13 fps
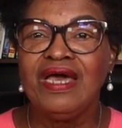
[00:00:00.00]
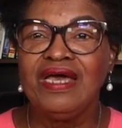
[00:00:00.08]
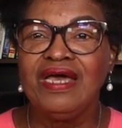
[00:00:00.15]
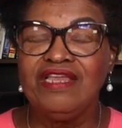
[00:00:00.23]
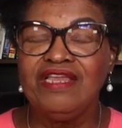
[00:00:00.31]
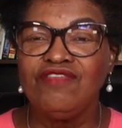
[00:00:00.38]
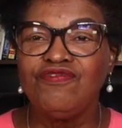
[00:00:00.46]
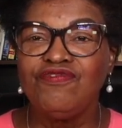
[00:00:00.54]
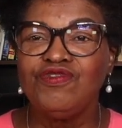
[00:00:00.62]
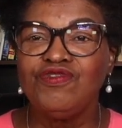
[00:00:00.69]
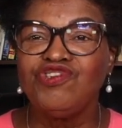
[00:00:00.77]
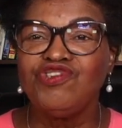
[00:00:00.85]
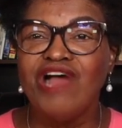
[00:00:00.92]
in the
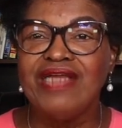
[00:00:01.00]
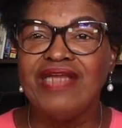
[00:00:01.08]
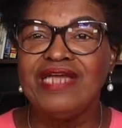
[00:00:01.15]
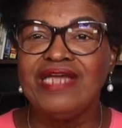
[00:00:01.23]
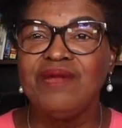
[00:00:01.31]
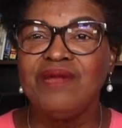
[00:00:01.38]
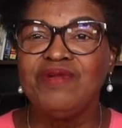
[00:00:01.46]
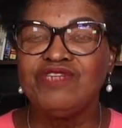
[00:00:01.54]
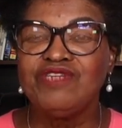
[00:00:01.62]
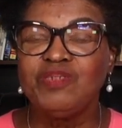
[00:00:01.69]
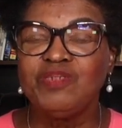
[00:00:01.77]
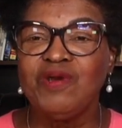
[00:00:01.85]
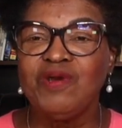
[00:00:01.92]
future, and I will
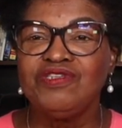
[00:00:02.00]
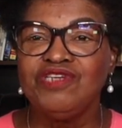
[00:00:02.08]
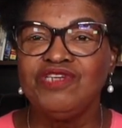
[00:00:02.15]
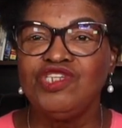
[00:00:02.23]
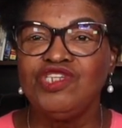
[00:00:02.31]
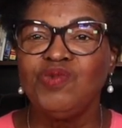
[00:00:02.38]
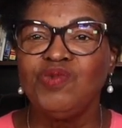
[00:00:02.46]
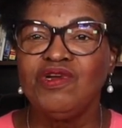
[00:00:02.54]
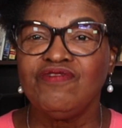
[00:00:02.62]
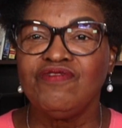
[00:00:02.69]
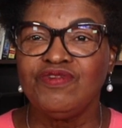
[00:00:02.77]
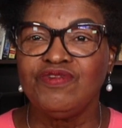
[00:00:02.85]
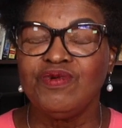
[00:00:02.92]
respond to each one
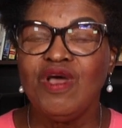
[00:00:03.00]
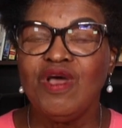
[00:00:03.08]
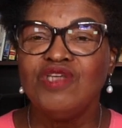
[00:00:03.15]
of you.